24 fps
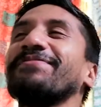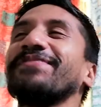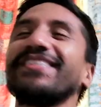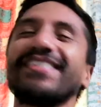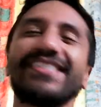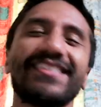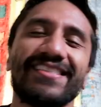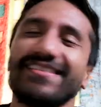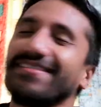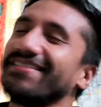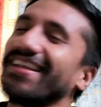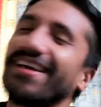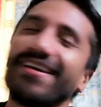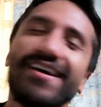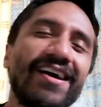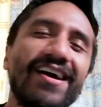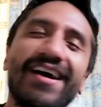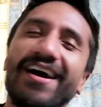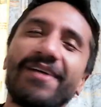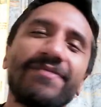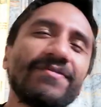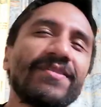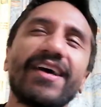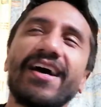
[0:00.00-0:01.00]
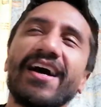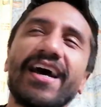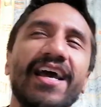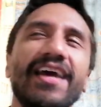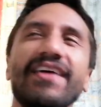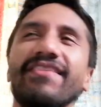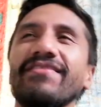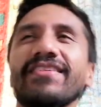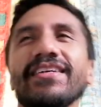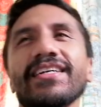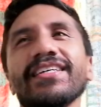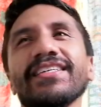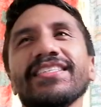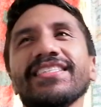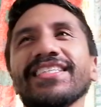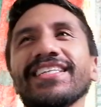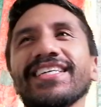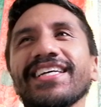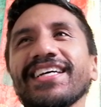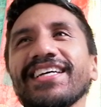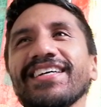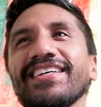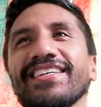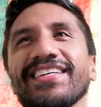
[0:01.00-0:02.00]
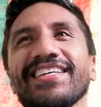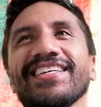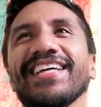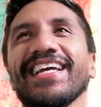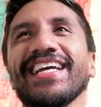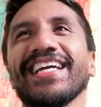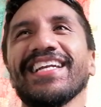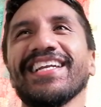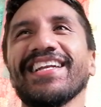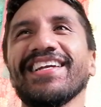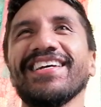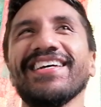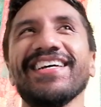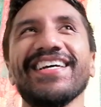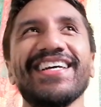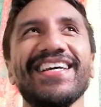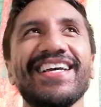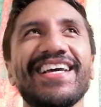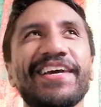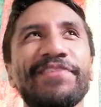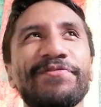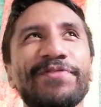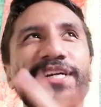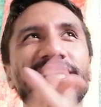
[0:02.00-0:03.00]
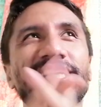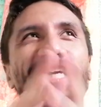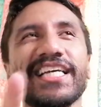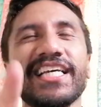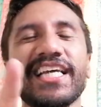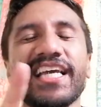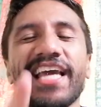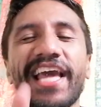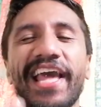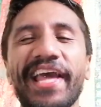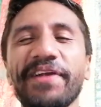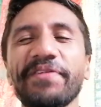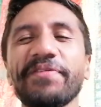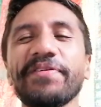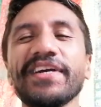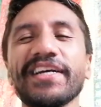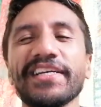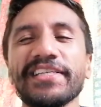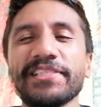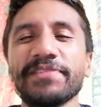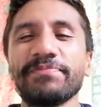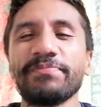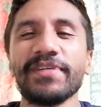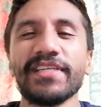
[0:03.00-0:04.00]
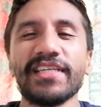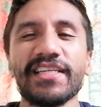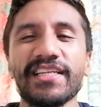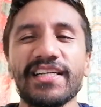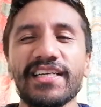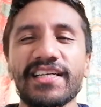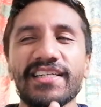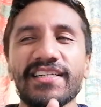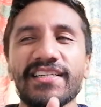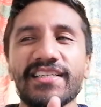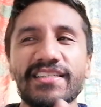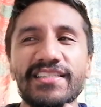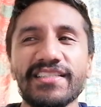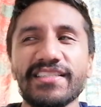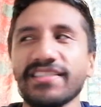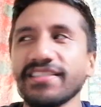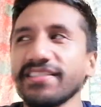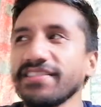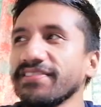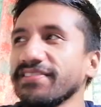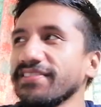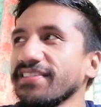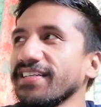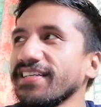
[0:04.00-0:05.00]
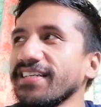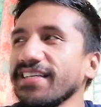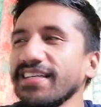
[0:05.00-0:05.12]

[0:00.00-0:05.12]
I'm just, no, I'm not having it today. And when I get angry, I speak in English.